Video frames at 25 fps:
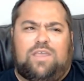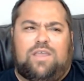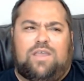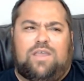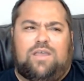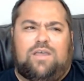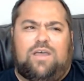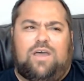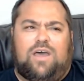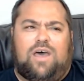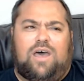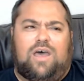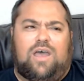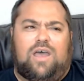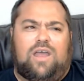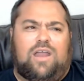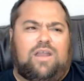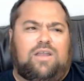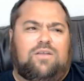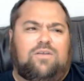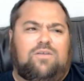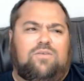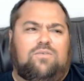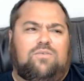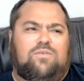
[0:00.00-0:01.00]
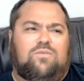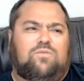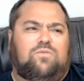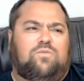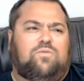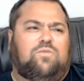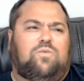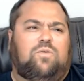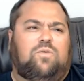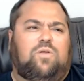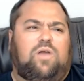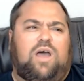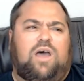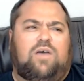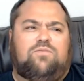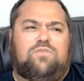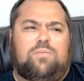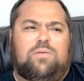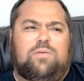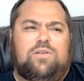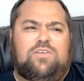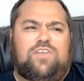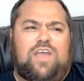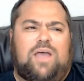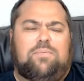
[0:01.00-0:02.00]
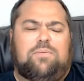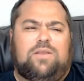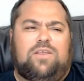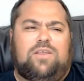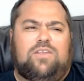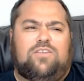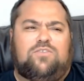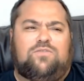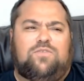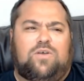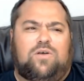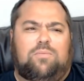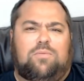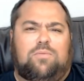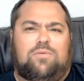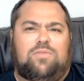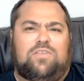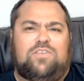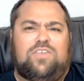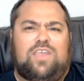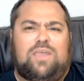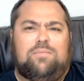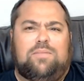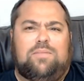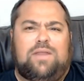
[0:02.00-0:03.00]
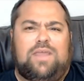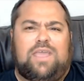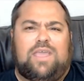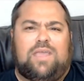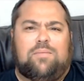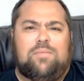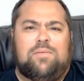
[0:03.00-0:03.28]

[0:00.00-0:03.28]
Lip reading: from a Japanese film of the same name.